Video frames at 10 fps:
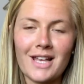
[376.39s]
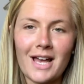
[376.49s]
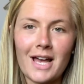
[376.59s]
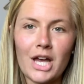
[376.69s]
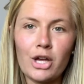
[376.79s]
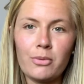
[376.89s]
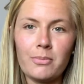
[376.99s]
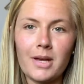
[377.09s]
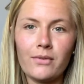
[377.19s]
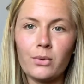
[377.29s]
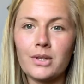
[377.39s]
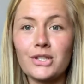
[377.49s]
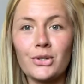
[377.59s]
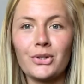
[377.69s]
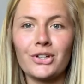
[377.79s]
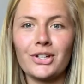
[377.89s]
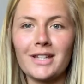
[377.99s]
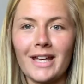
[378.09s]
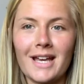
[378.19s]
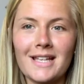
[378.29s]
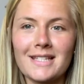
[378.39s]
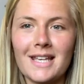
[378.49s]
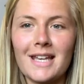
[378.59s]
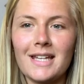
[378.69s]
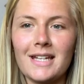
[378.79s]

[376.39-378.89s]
I hope everyone's doing good, like I said,